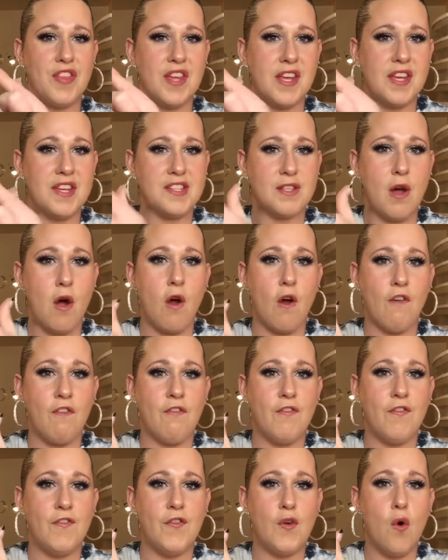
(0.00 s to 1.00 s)
these are
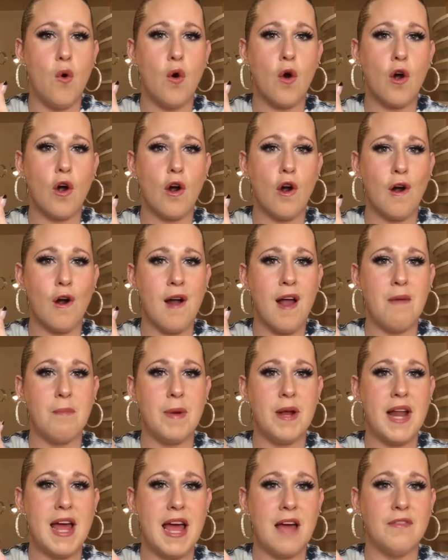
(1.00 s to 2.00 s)
for. I've
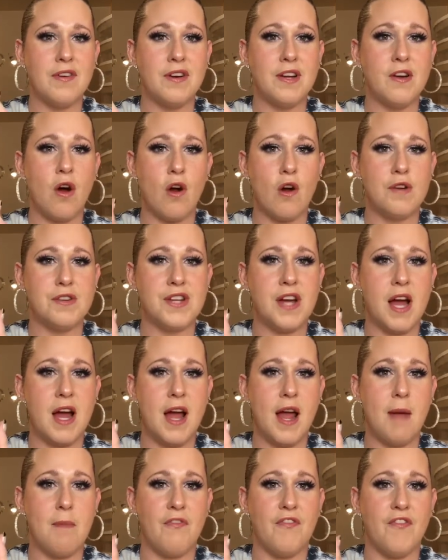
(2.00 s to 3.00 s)
been having a hard
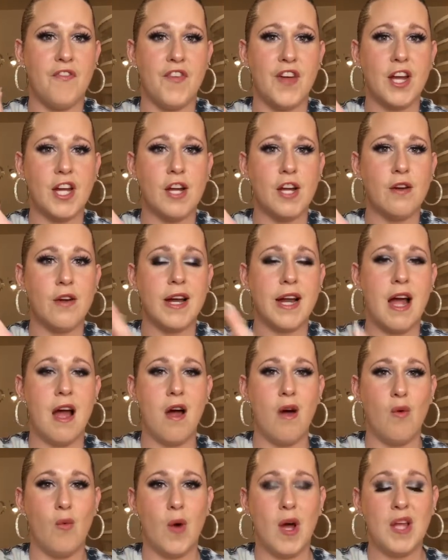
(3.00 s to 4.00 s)
time figuring
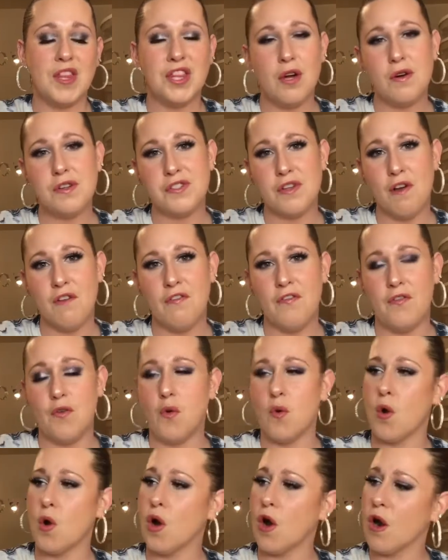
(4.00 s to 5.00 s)
out what those are
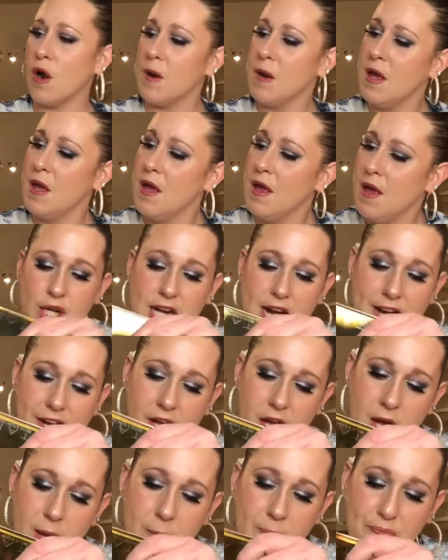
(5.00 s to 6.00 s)
for. You got
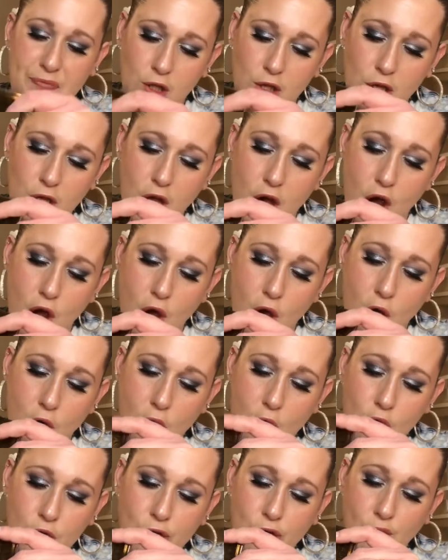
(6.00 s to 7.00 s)
a
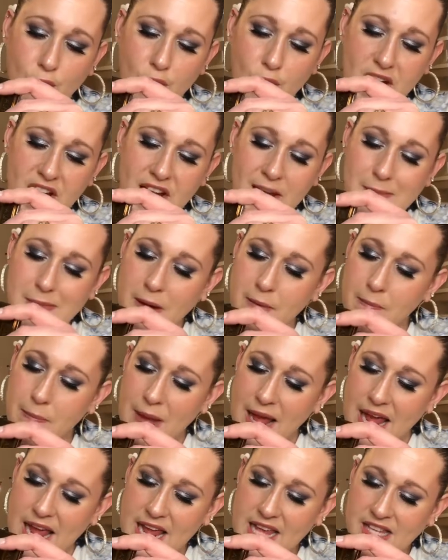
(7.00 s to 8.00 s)
glow cream
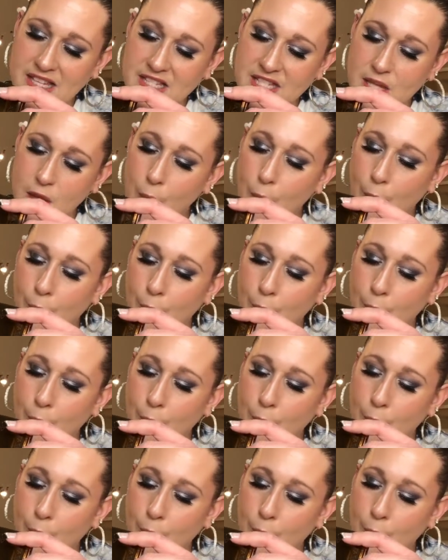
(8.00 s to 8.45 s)
base,